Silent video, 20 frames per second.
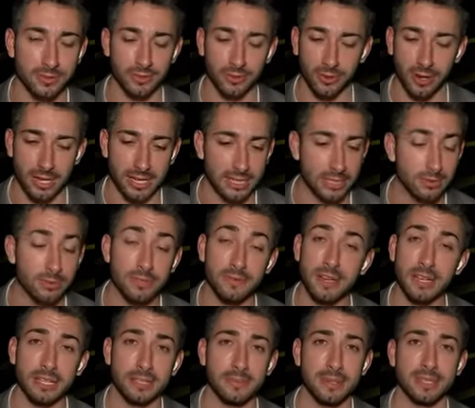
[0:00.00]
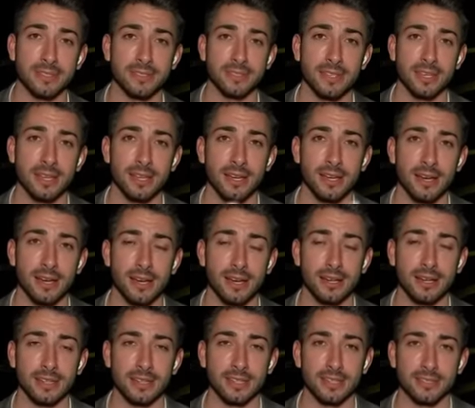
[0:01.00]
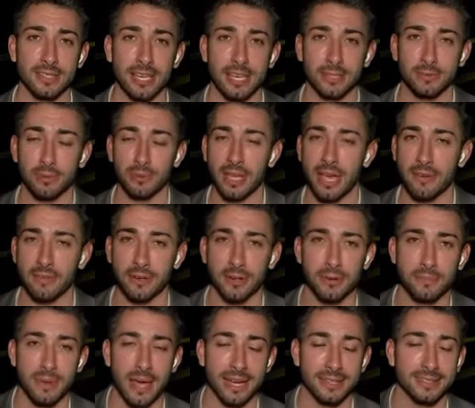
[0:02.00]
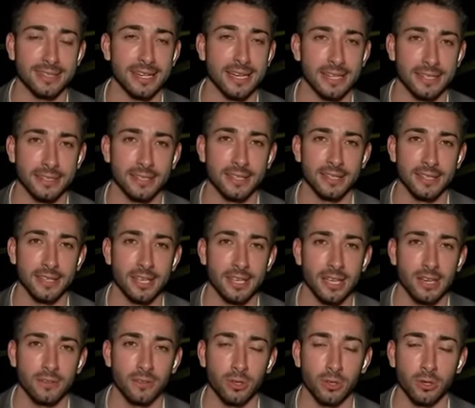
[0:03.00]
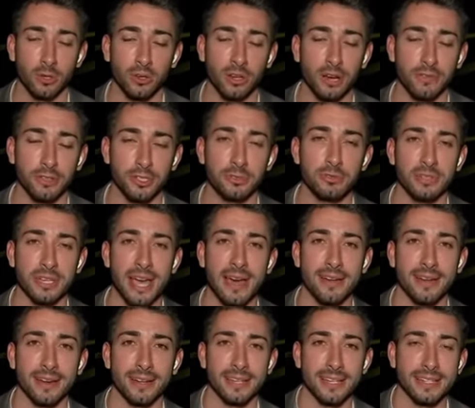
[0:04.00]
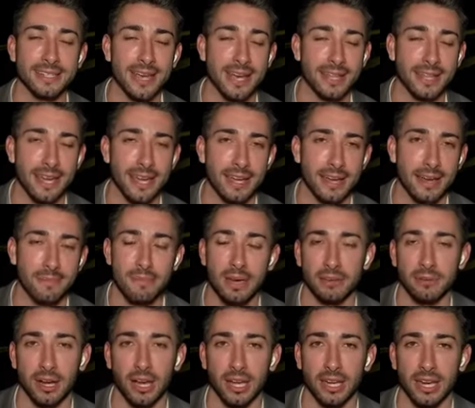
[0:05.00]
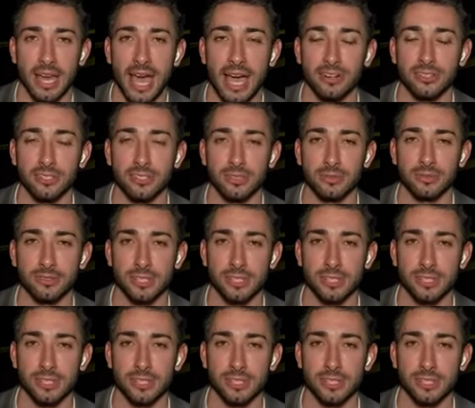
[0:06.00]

for any new developments on this case, but we haven't heard back tonight. For local coverage you can count on in Callahan, I'm Ben Ryan, Action News